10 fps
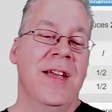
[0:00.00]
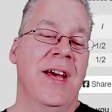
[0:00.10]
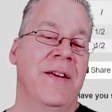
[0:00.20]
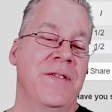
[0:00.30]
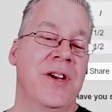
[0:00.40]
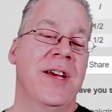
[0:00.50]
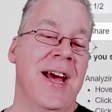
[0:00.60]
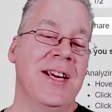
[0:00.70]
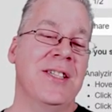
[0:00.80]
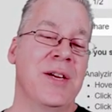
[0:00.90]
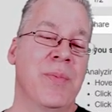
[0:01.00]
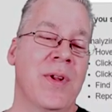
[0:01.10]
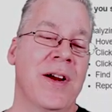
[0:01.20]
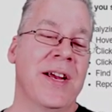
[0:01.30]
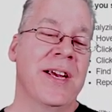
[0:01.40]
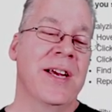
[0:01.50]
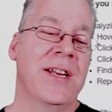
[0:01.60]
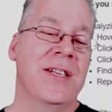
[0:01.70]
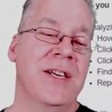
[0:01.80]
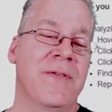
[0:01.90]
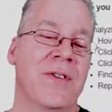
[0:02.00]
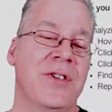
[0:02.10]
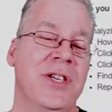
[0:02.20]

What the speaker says: And if you can actually plug in different